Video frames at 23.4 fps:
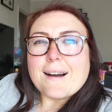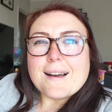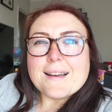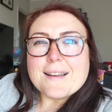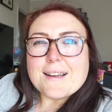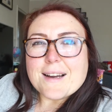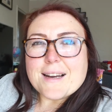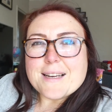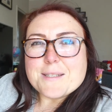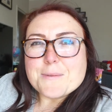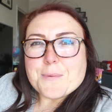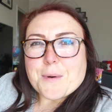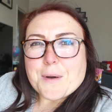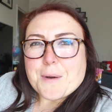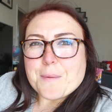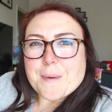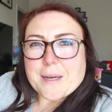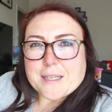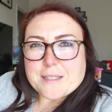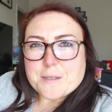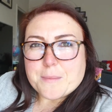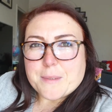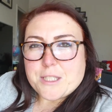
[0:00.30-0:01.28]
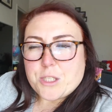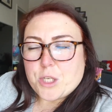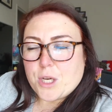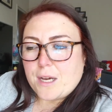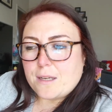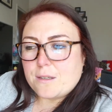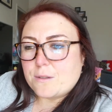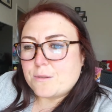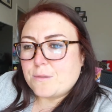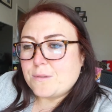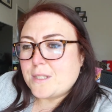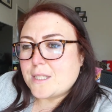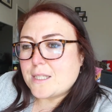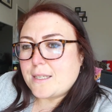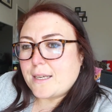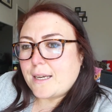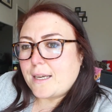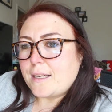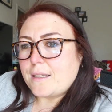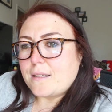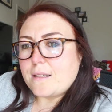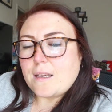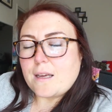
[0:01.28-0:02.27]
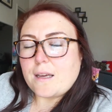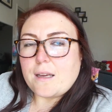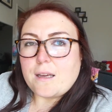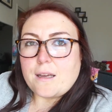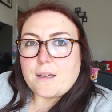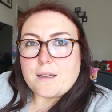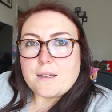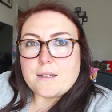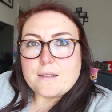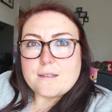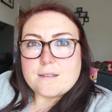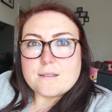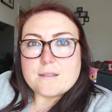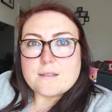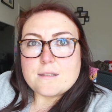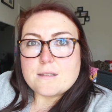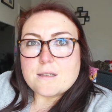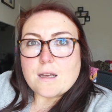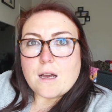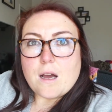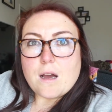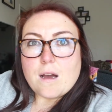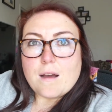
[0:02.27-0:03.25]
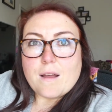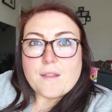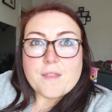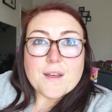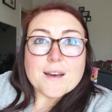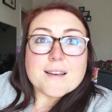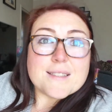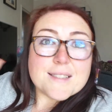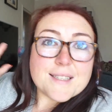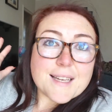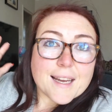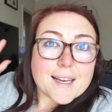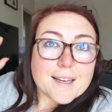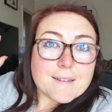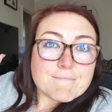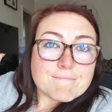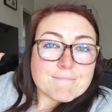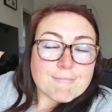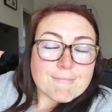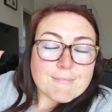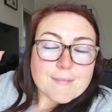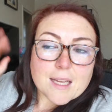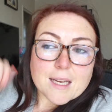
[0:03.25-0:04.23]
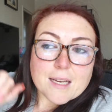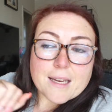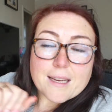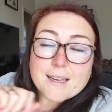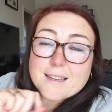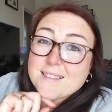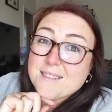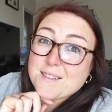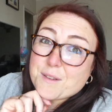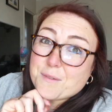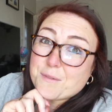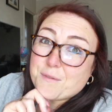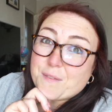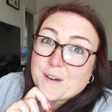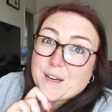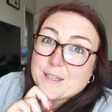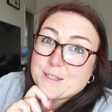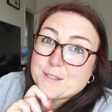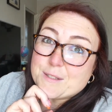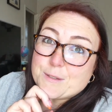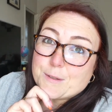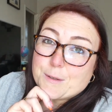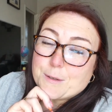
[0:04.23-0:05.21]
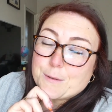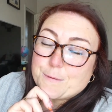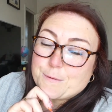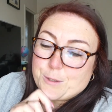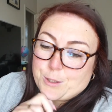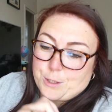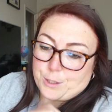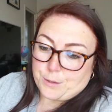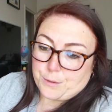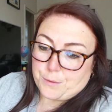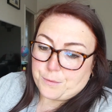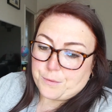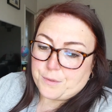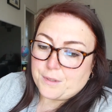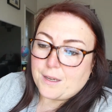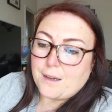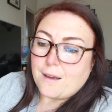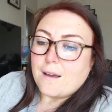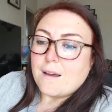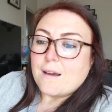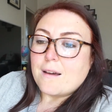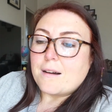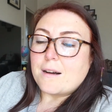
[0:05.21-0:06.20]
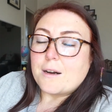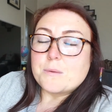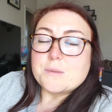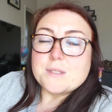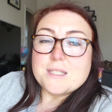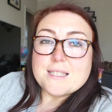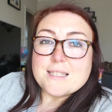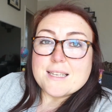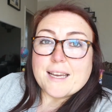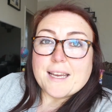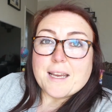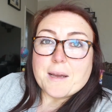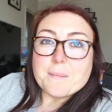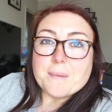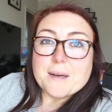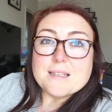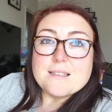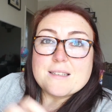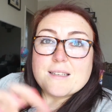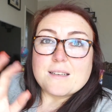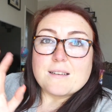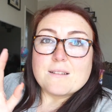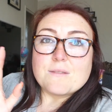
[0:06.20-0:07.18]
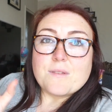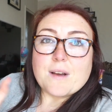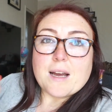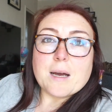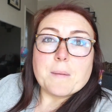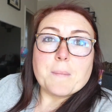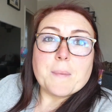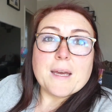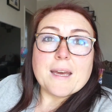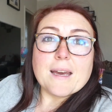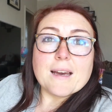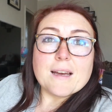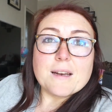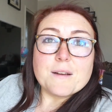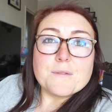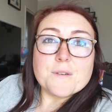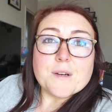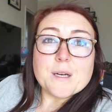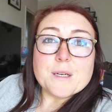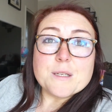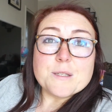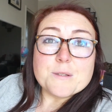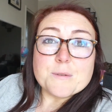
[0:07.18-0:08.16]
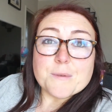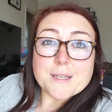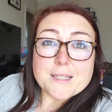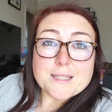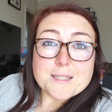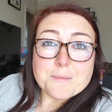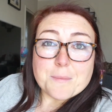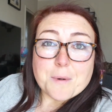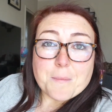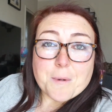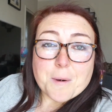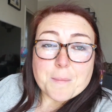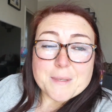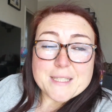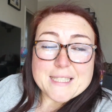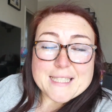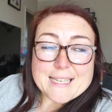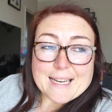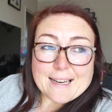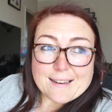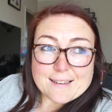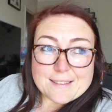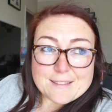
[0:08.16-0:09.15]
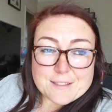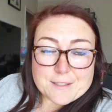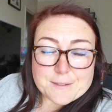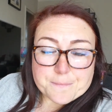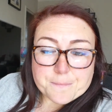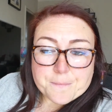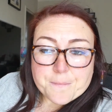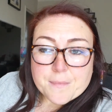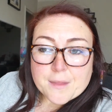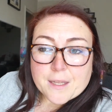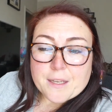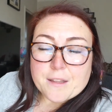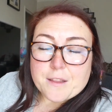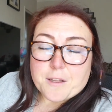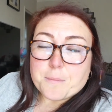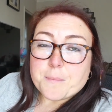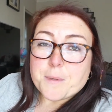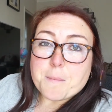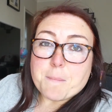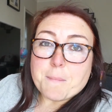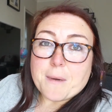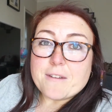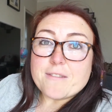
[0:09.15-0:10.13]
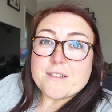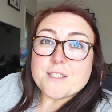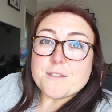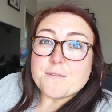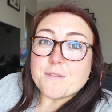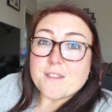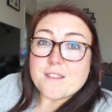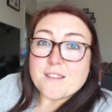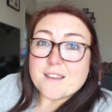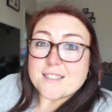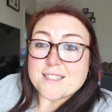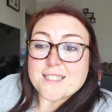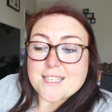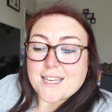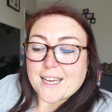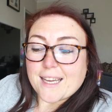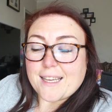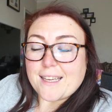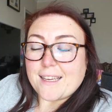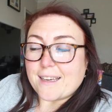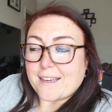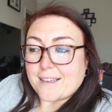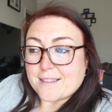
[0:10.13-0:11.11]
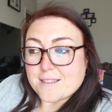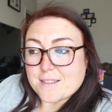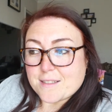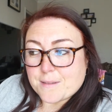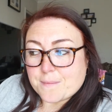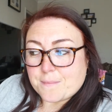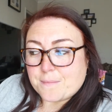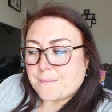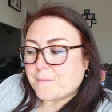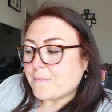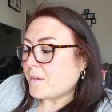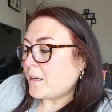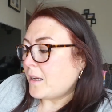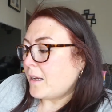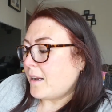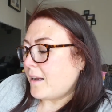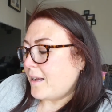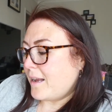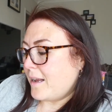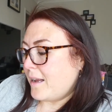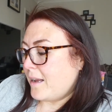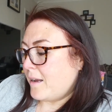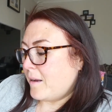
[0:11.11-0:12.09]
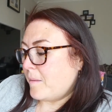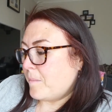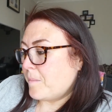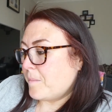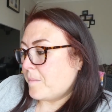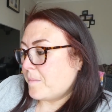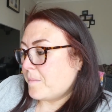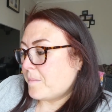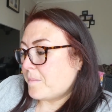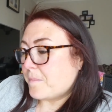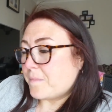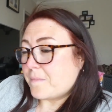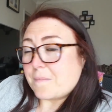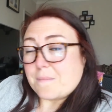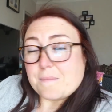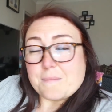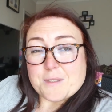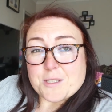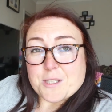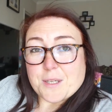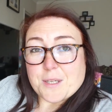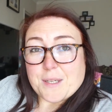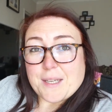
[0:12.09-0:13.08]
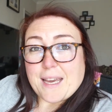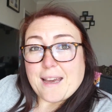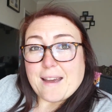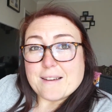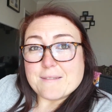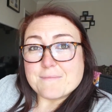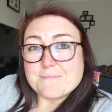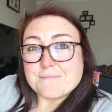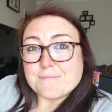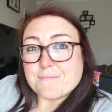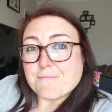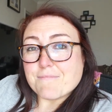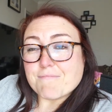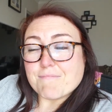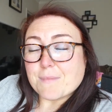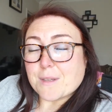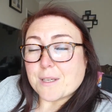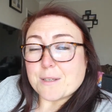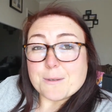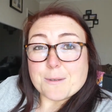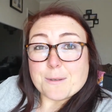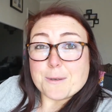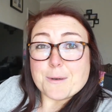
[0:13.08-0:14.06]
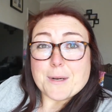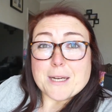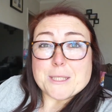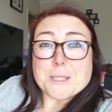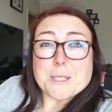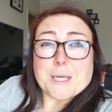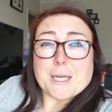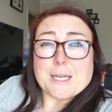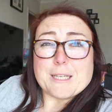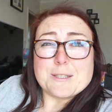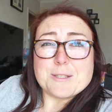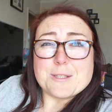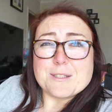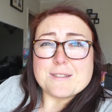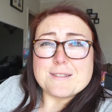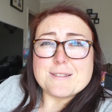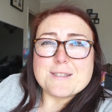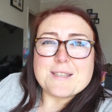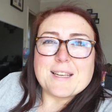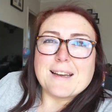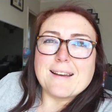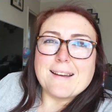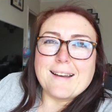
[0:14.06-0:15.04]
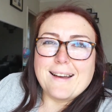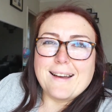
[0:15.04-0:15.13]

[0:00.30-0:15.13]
Hi guys, welcome back to my channel. Today is uh, Thursday. It is the 1st of June. I want to say a massive happy anniversary to my mum and dad. They've been married for 38 years. Um, so yeah, congratulations.